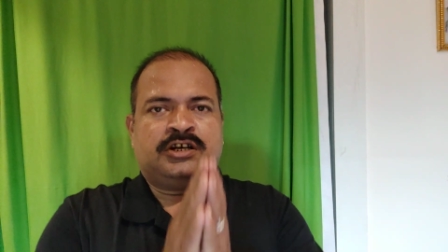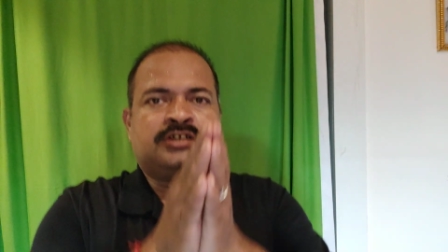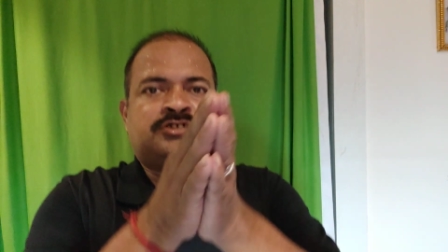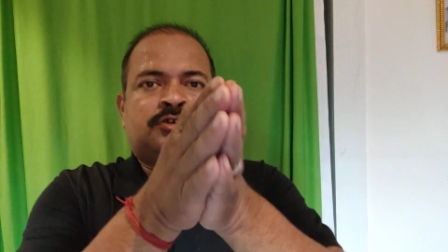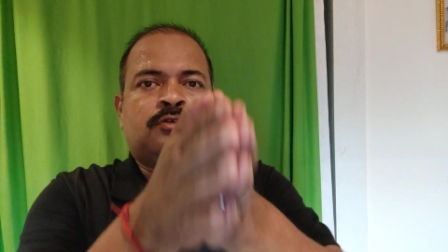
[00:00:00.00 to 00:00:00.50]

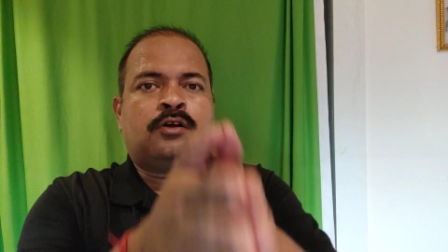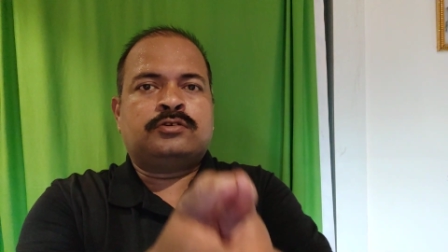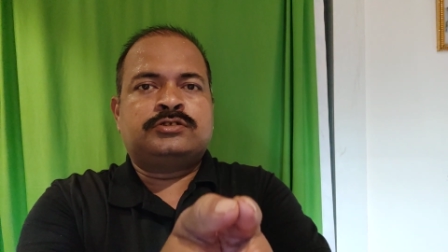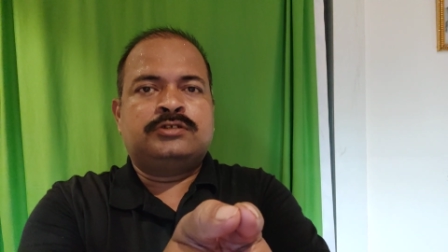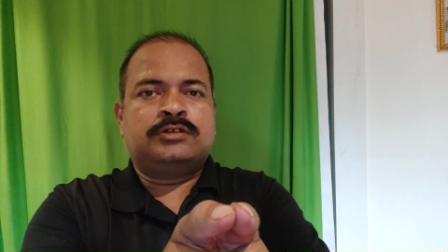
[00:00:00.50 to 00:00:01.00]
just
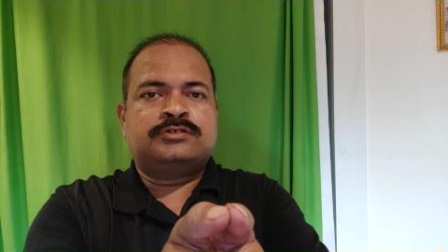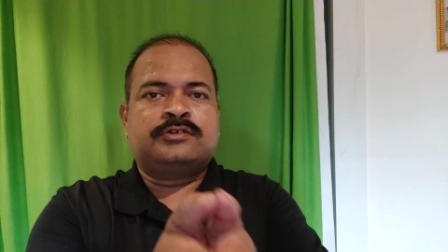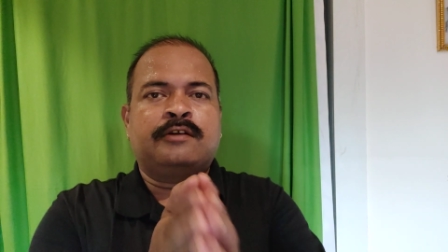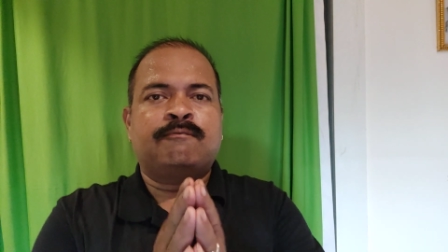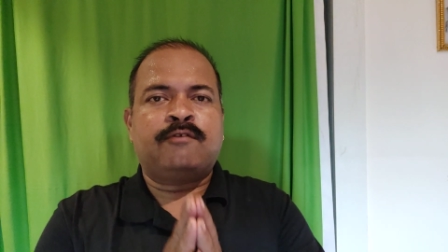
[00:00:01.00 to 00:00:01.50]
cross the
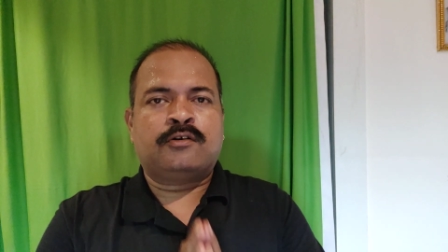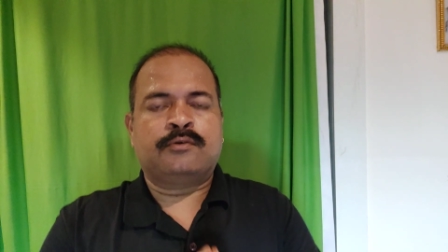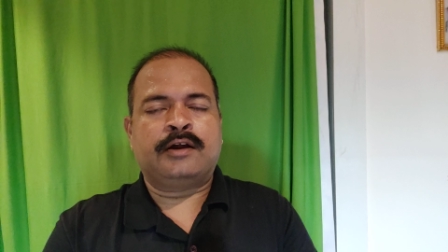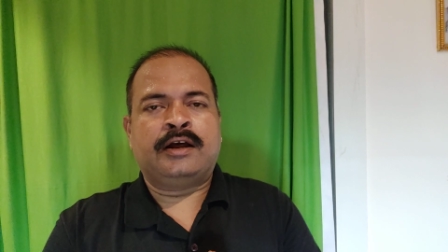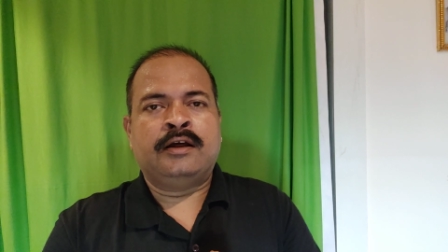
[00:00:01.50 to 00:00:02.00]
stream for
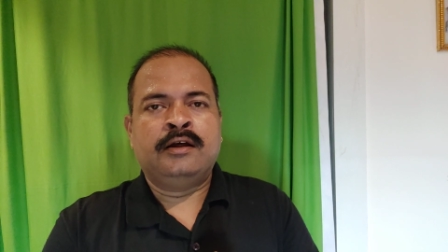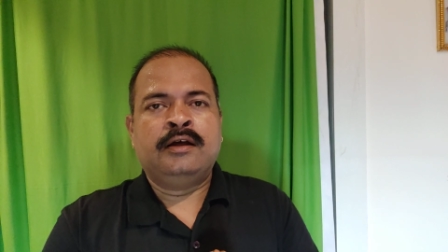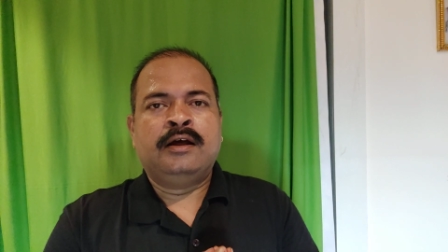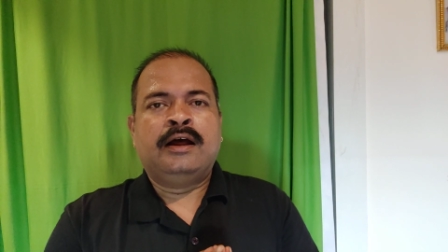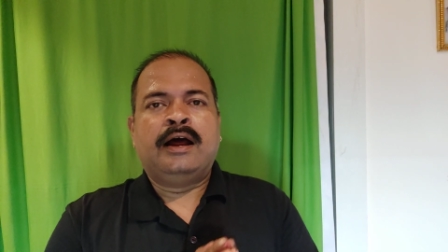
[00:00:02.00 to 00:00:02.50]
today
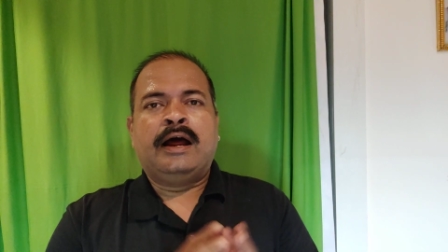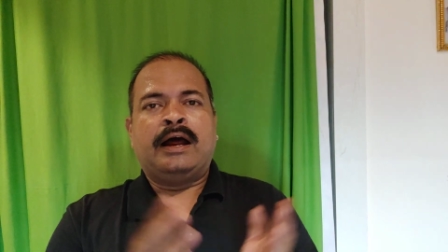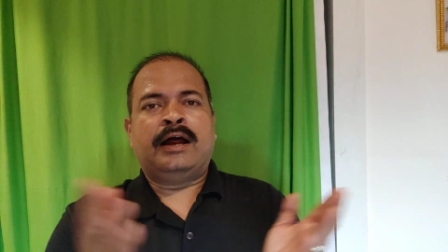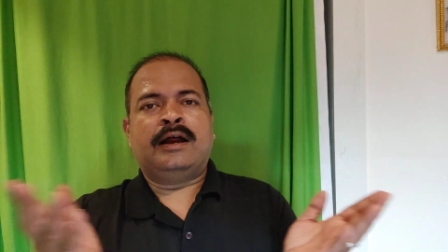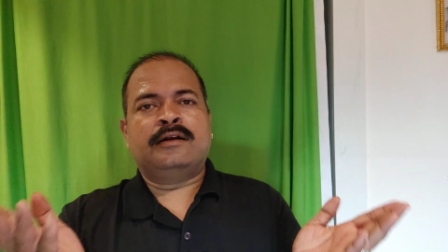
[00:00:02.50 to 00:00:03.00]

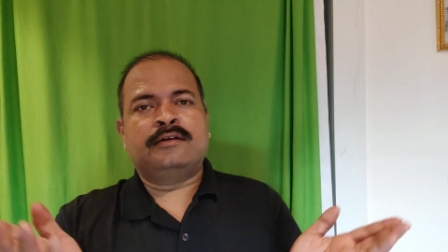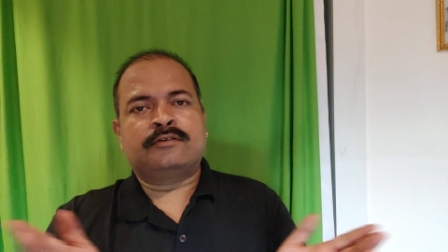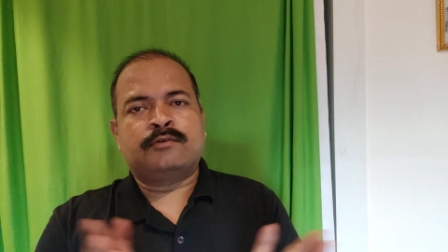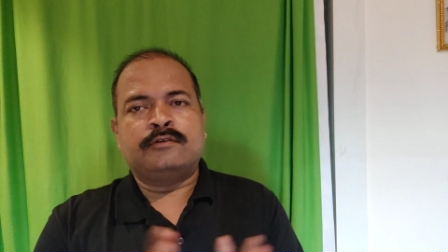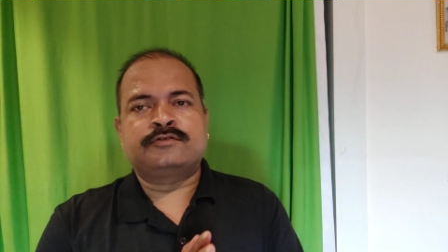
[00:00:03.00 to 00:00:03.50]
and
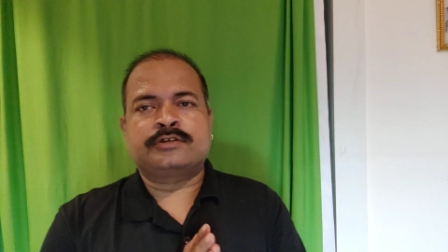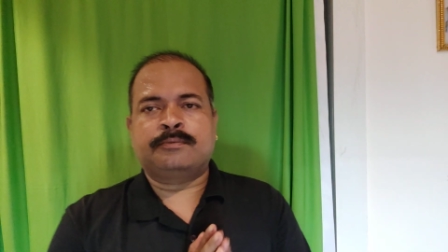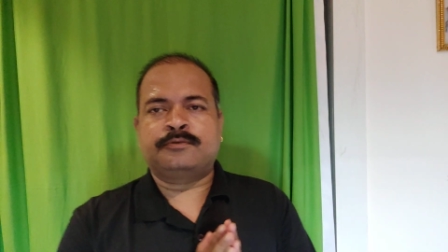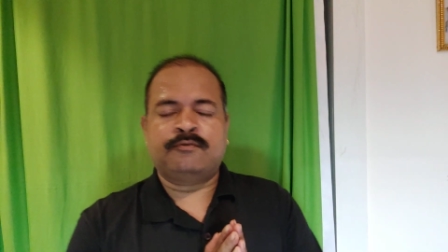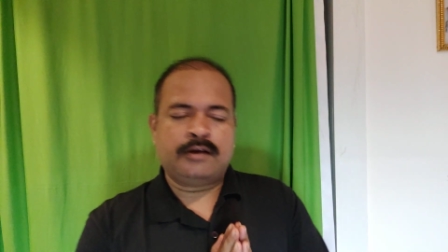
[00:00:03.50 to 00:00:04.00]
the 12
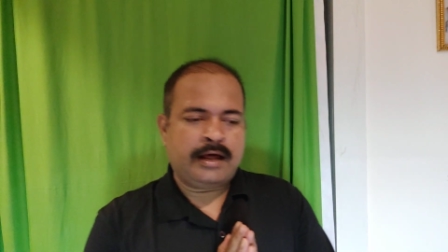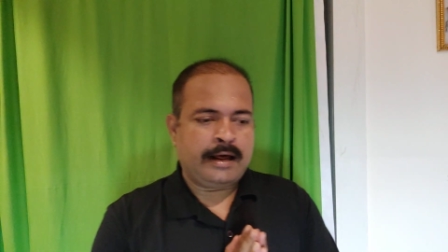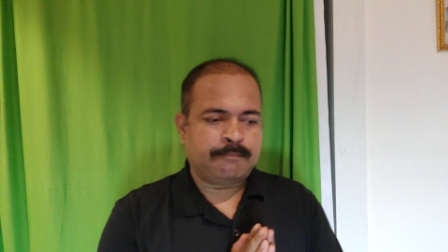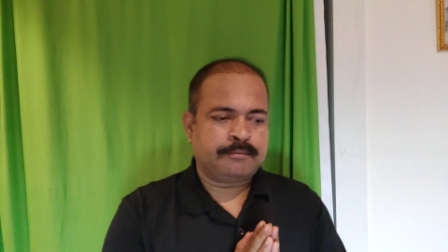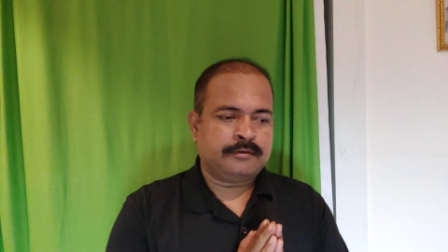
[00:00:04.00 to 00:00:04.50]
steps will
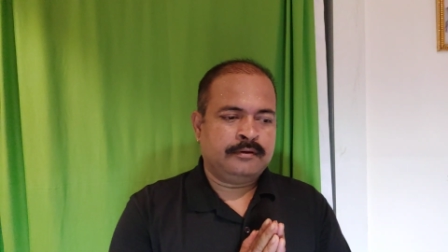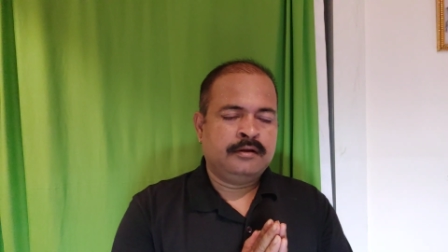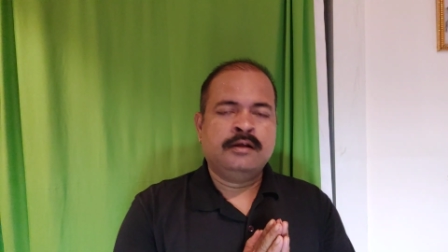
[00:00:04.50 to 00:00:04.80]
happen